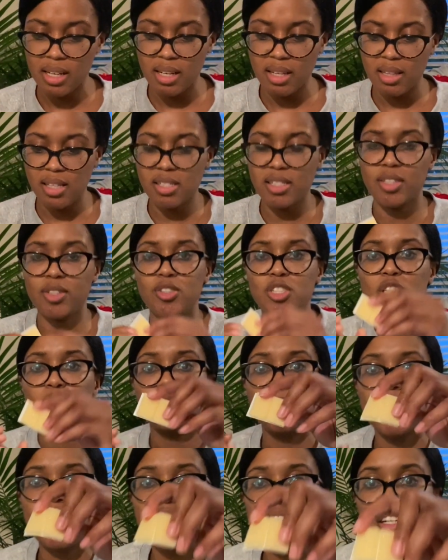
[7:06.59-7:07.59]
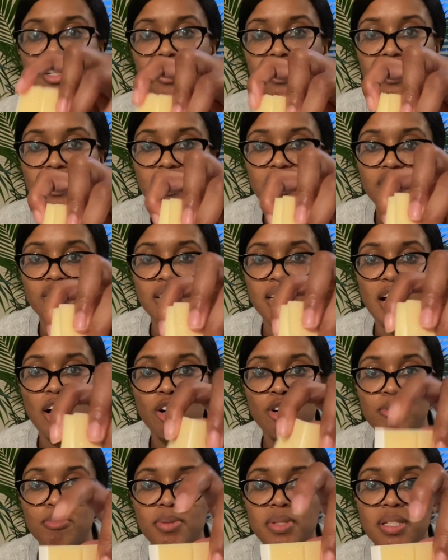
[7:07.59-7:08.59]
This little sponge, this just
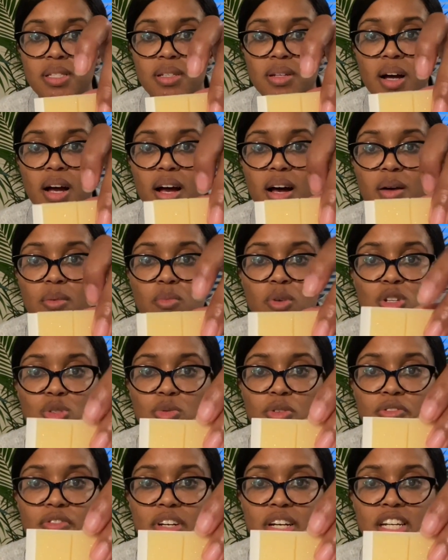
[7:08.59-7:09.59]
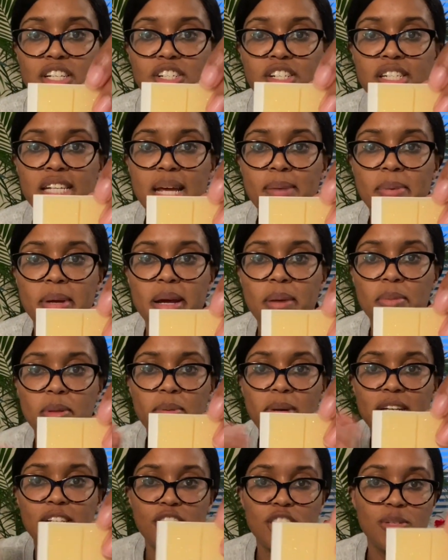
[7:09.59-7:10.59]
helps once we're finished and taping up the
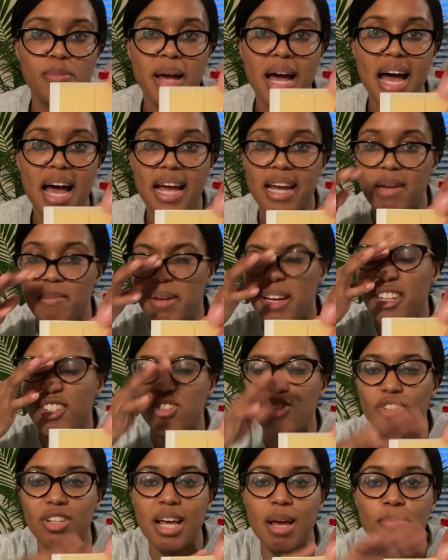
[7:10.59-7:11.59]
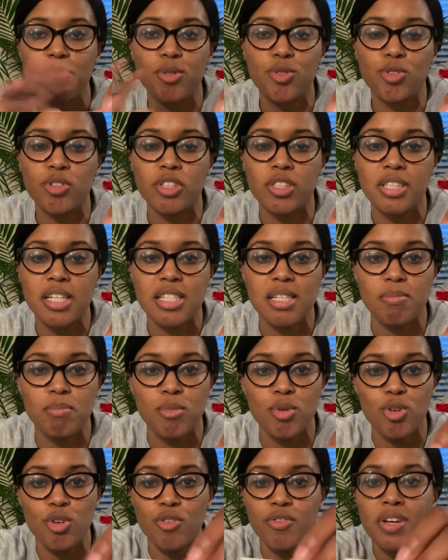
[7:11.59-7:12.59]
patient's back and making sure the epidural doesn't
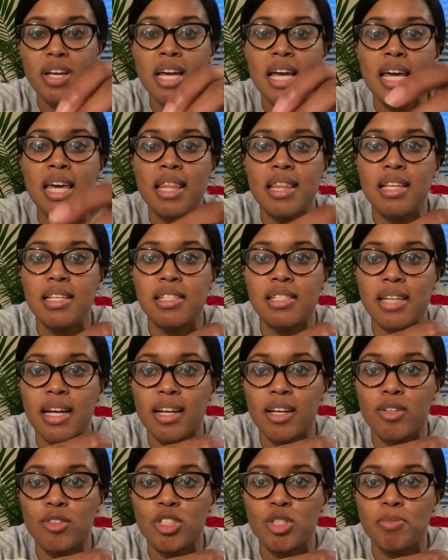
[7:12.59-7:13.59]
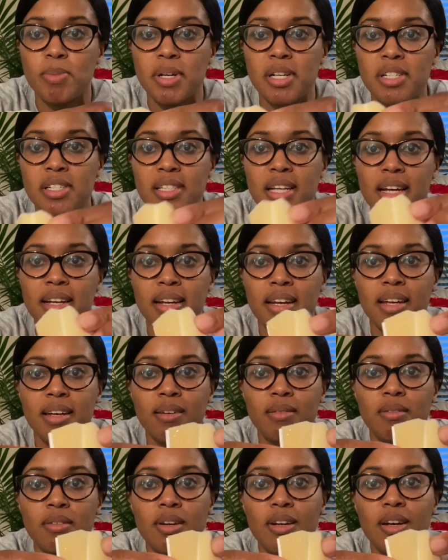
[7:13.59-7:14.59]
move. This is like a little sponge that
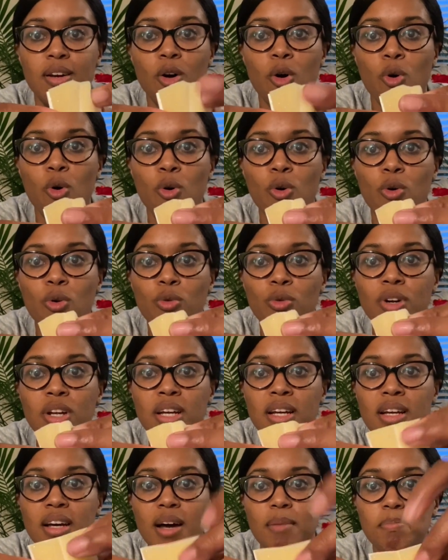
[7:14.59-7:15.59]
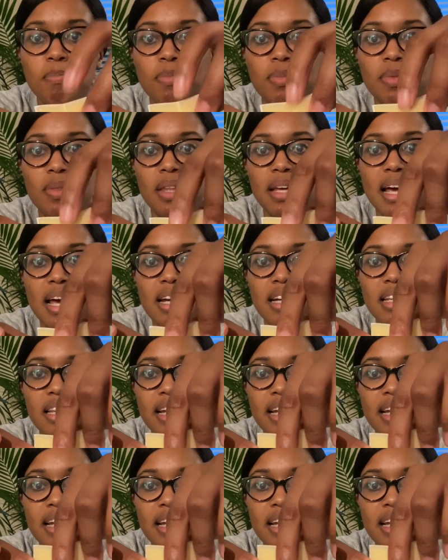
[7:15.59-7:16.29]
can hold the end of the